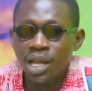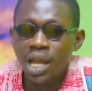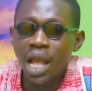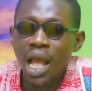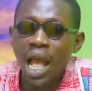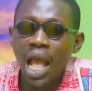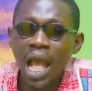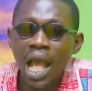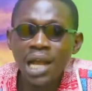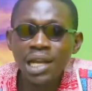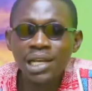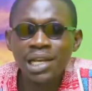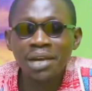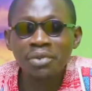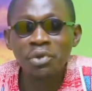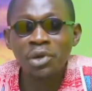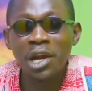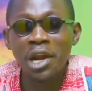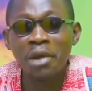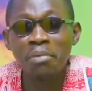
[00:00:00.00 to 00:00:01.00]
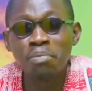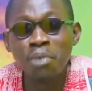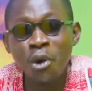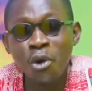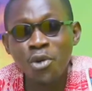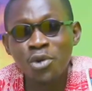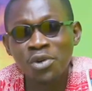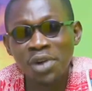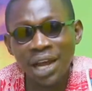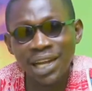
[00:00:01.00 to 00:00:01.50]
Uncle a bow
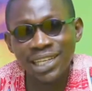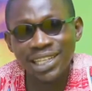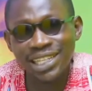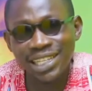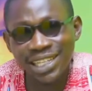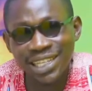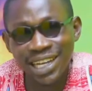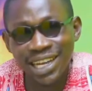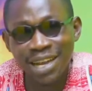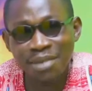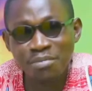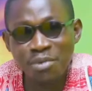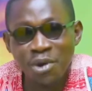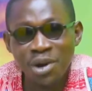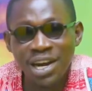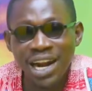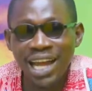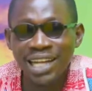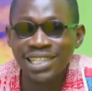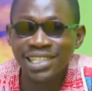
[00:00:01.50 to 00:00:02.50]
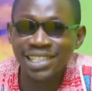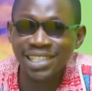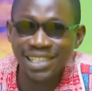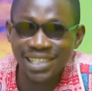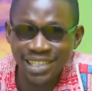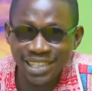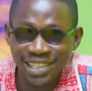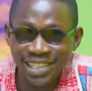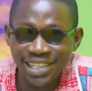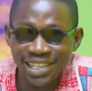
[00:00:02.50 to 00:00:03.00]
crunching, a bow crutchy.
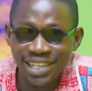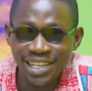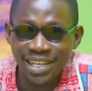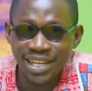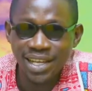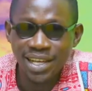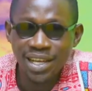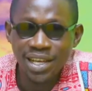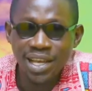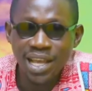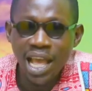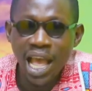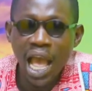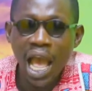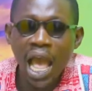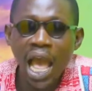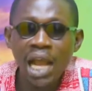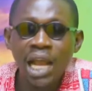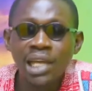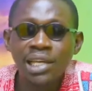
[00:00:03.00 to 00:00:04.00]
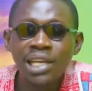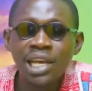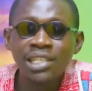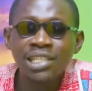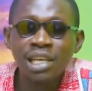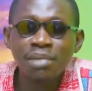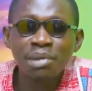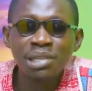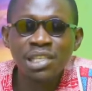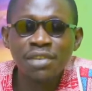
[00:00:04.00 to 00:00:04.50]
I could taste a
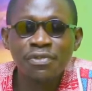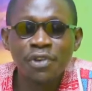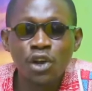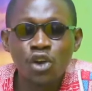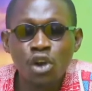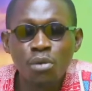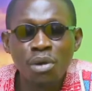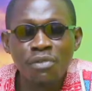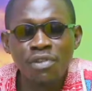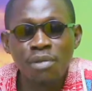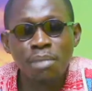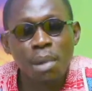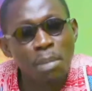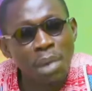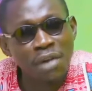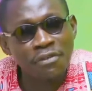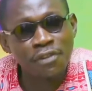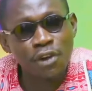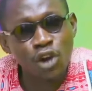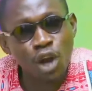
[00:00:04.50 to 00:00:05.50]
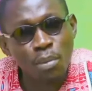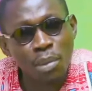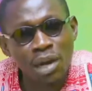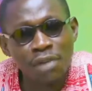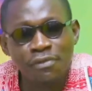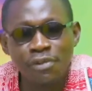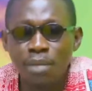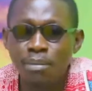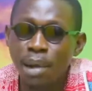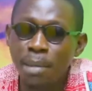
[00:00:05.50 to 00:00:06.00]
bit of Famama,
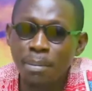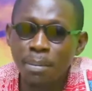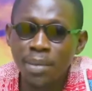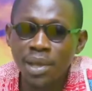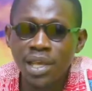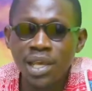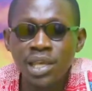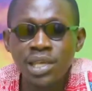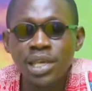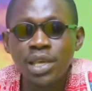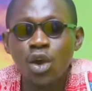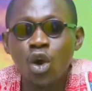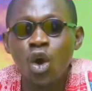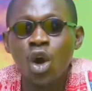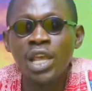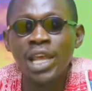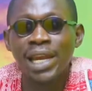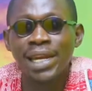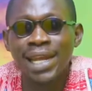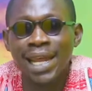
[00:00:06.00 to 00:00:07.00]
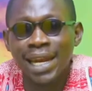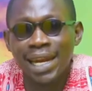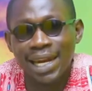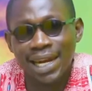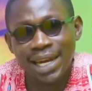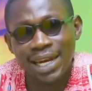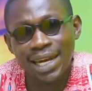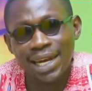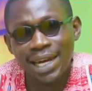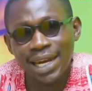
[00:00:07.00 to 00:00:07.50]
Famama, E. Oya Dan
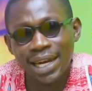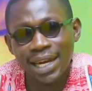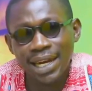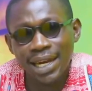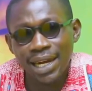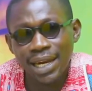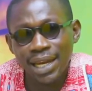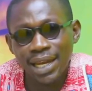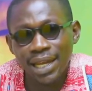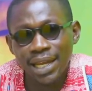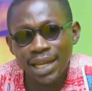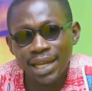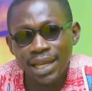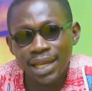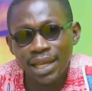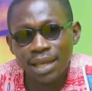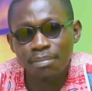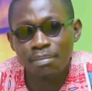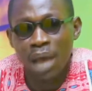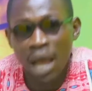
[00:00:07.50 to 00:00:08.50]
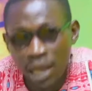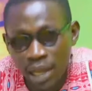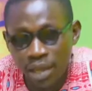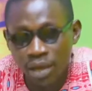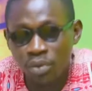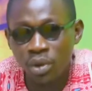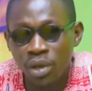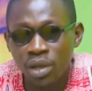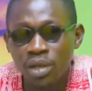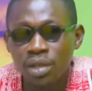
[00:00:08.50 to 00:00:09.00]

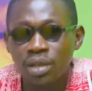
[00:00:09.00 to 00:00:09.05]
Marky.